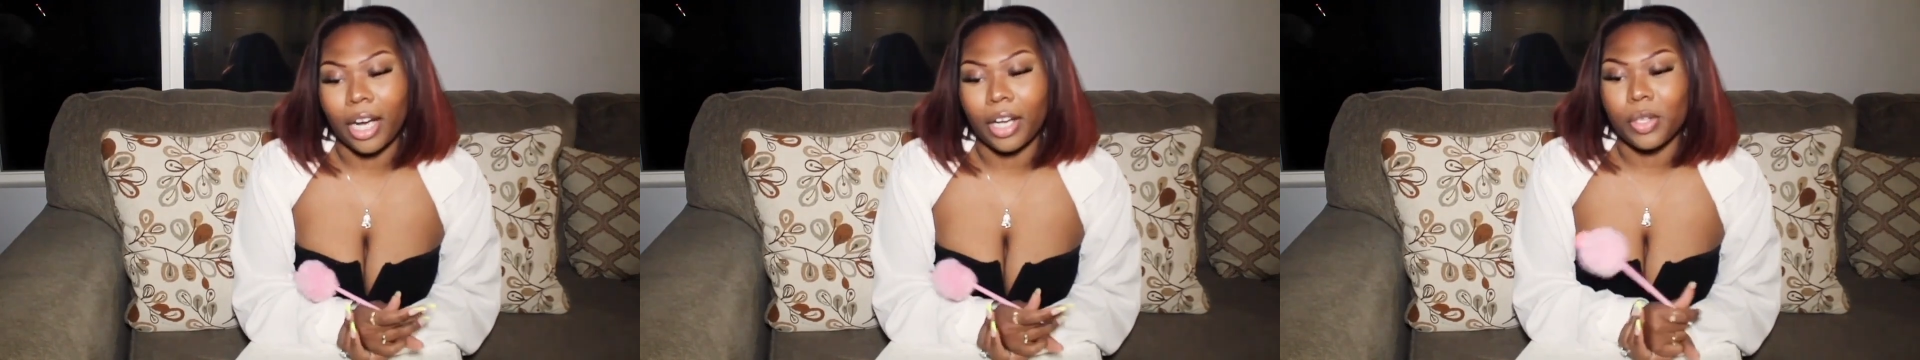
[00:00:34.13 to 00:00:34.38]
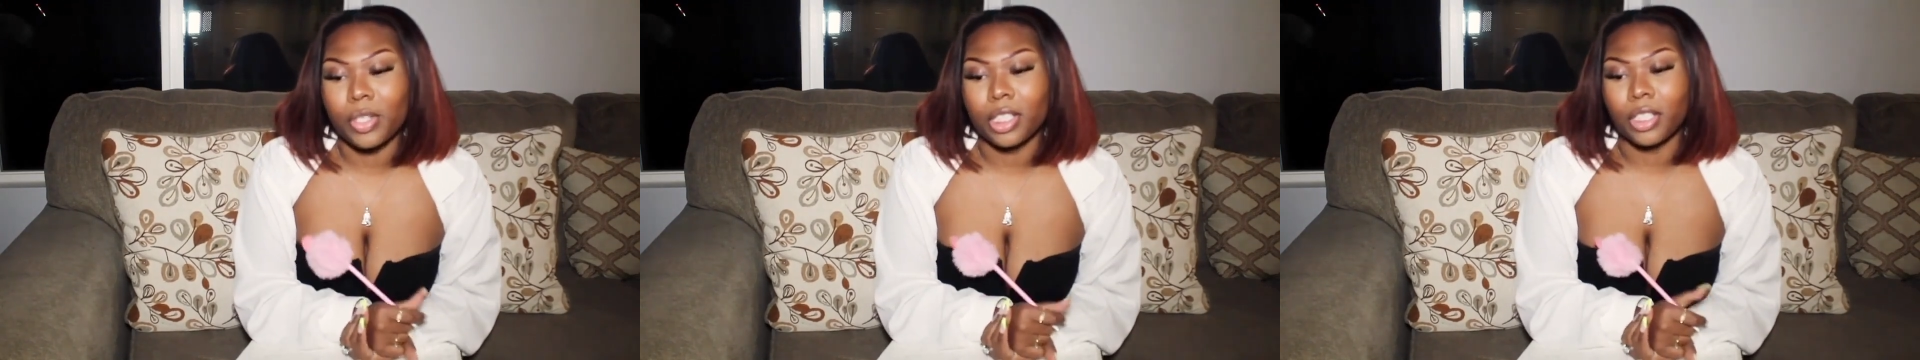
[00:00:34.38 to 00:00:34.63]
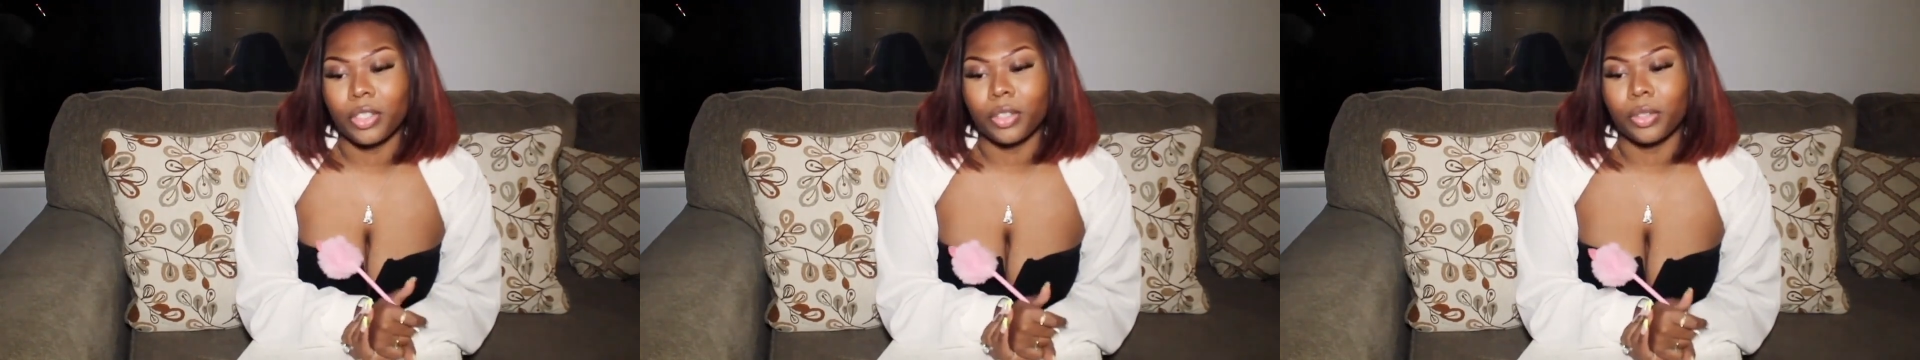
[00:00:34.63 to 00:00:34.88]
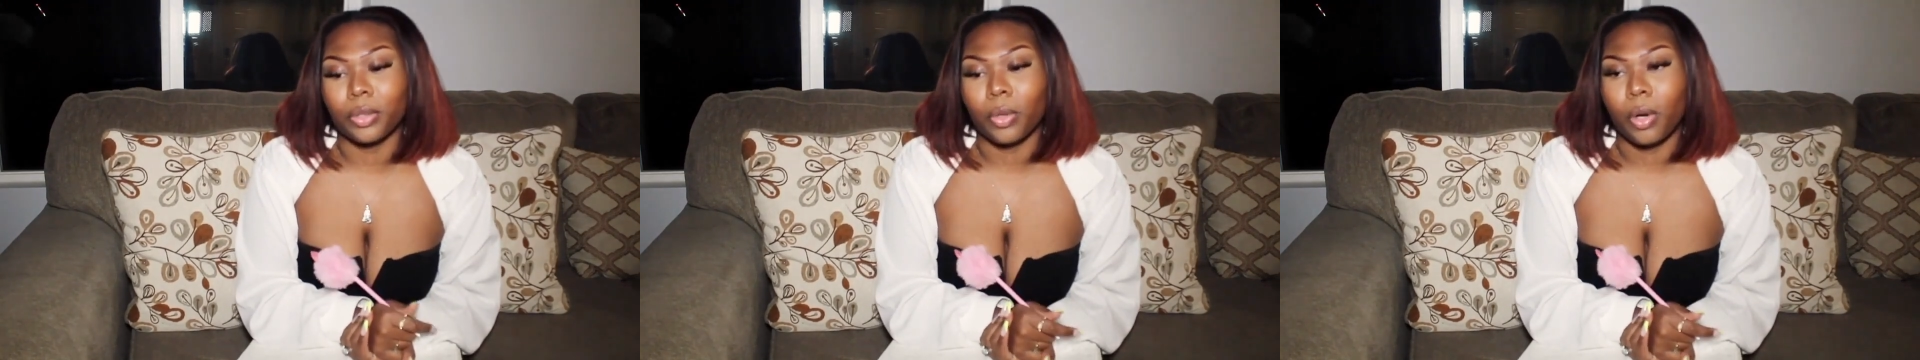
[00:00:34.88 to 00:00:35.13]
I usually
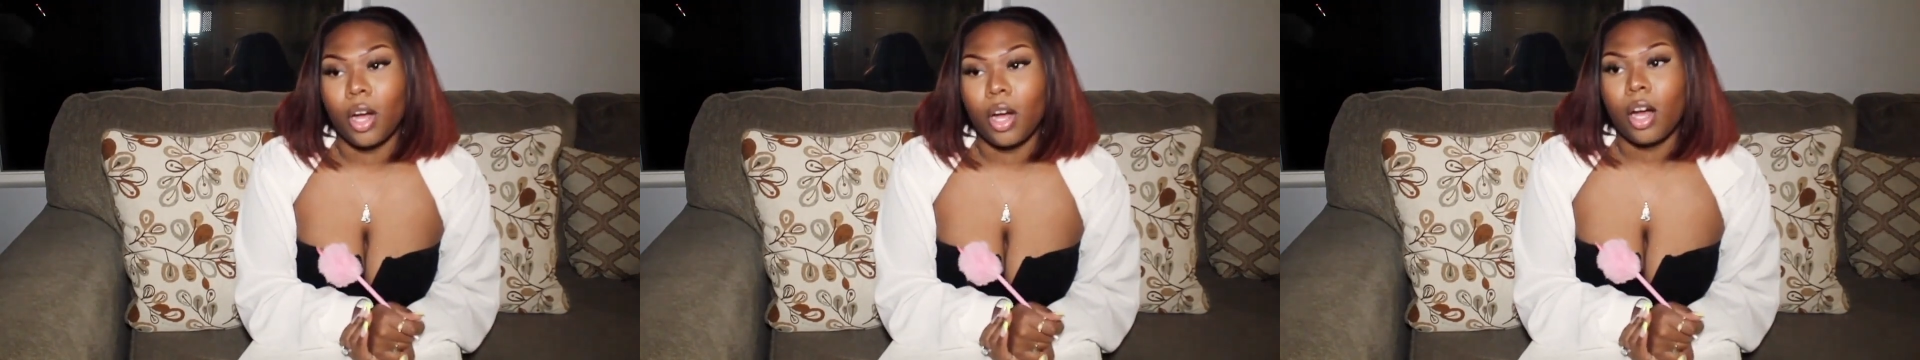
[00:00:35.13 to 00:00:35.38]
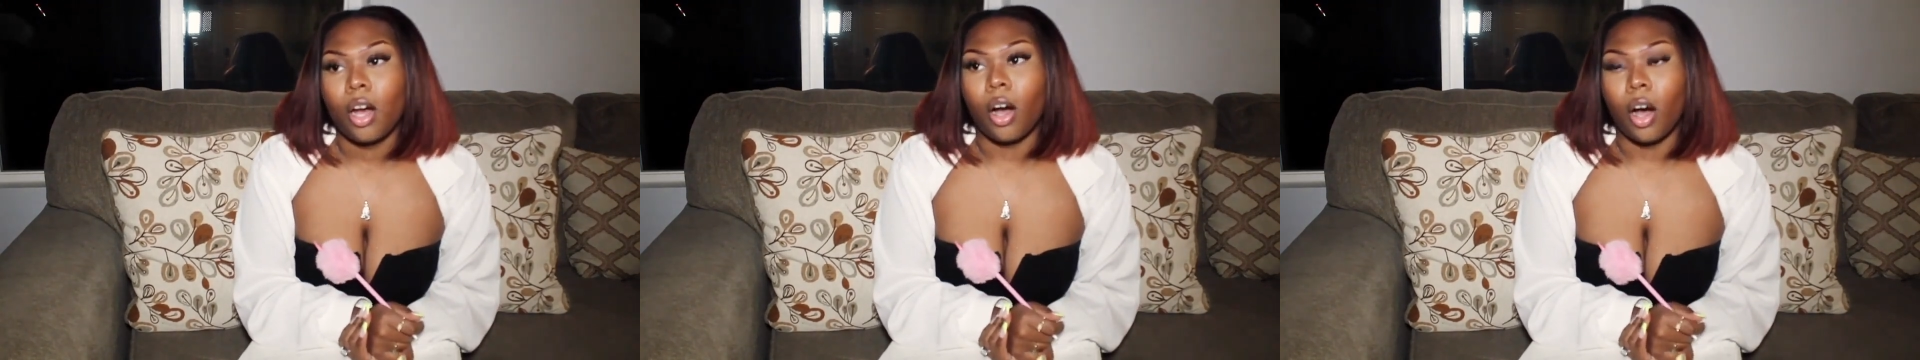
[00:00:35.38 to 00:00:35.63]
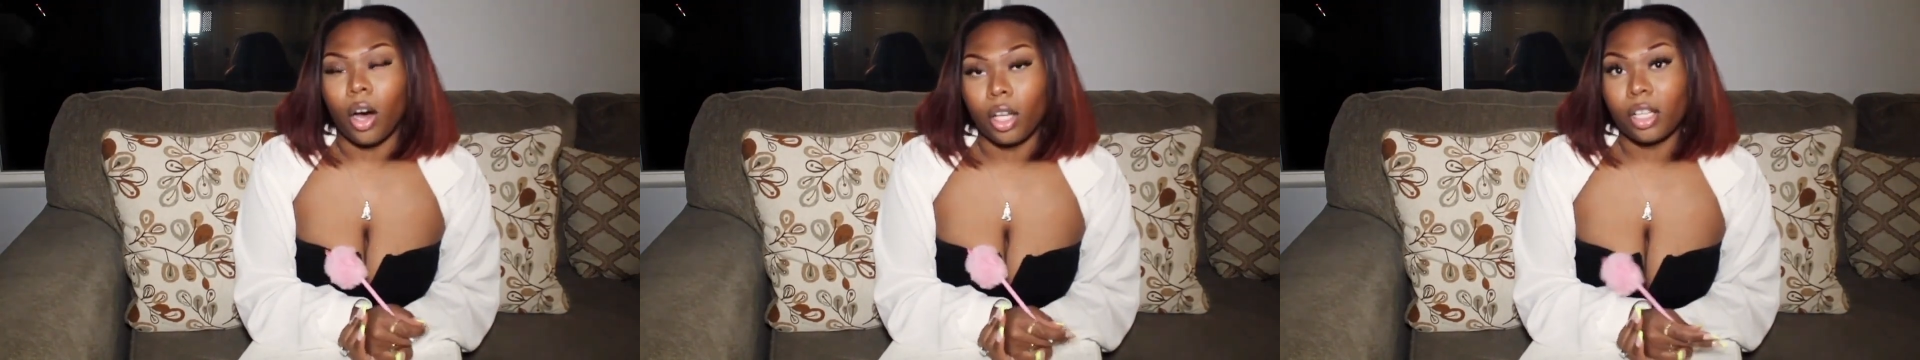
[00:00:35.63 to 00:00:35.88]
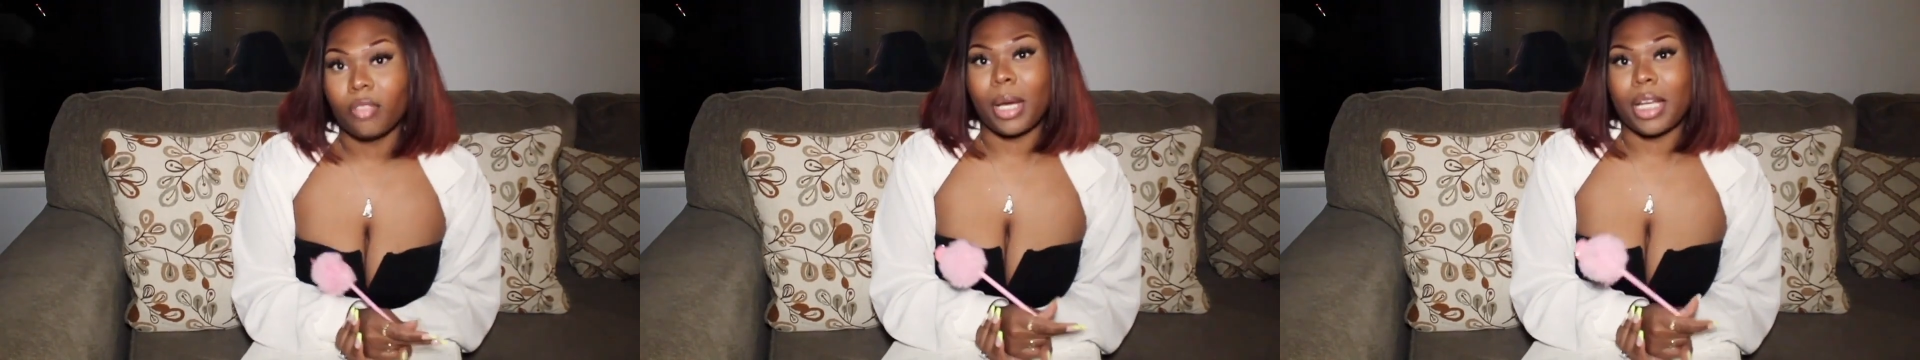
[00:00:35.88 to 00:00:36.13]
do
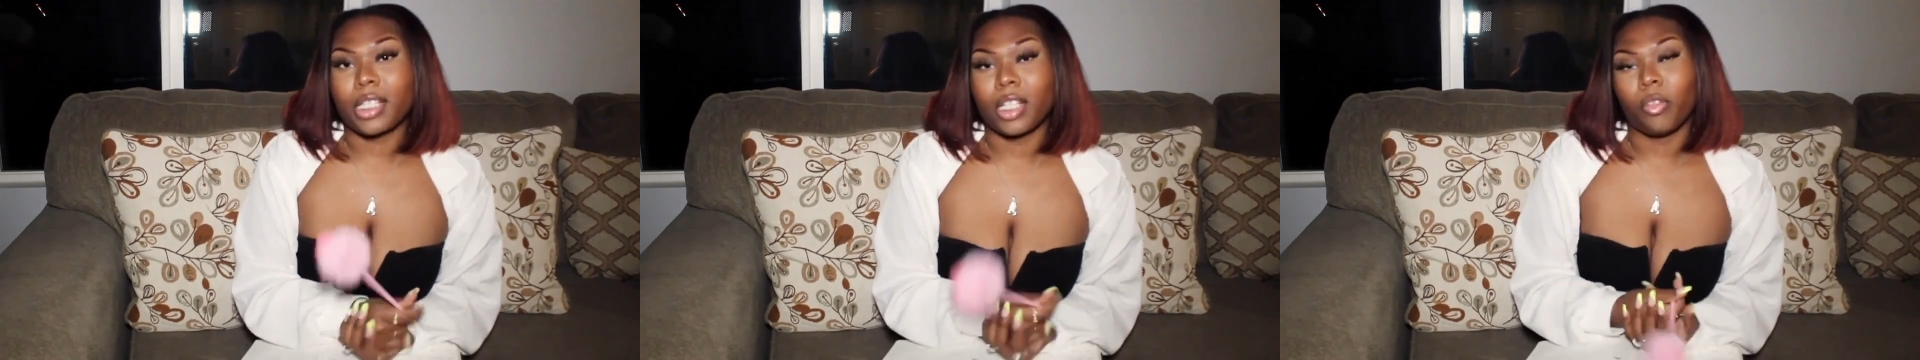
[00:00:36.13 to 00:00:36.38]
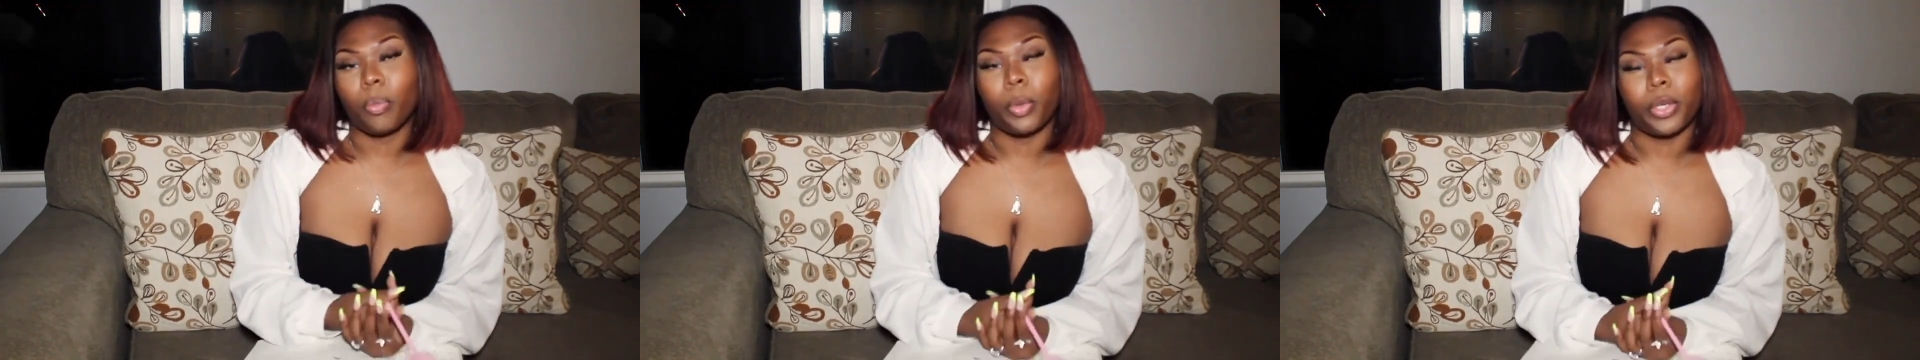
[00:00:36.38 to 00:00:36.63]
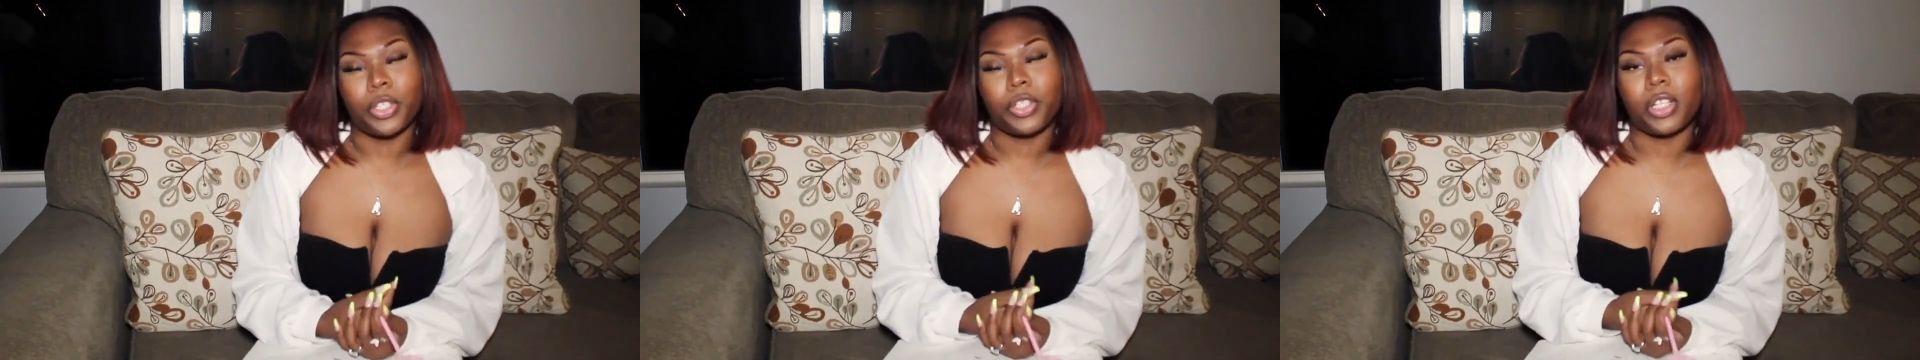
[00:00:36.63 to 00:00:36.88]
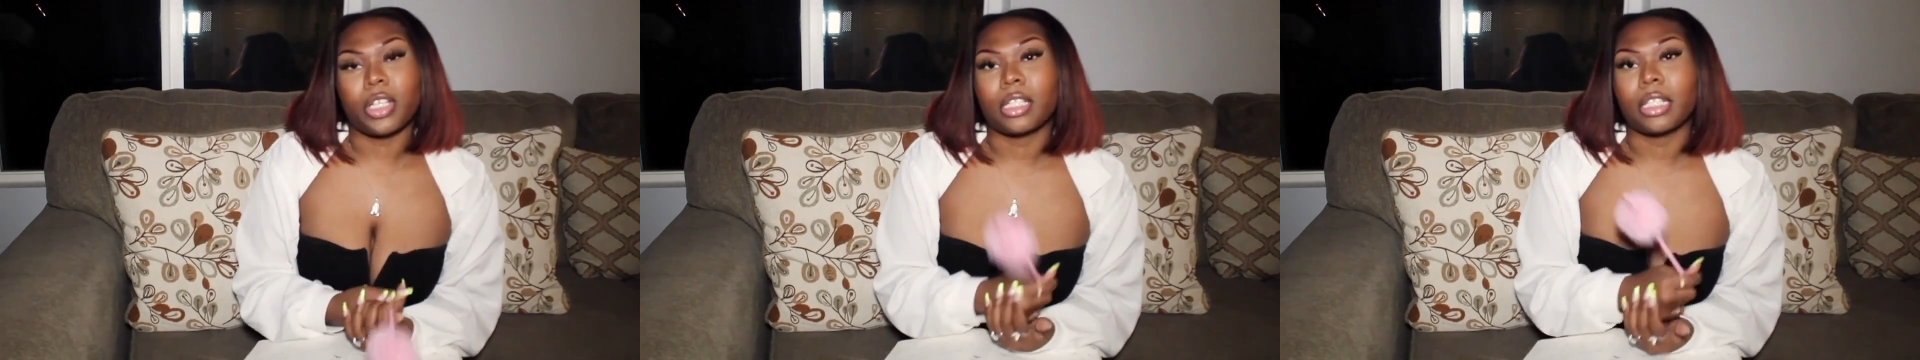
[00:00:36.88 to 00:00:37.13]
all of my self-portraits.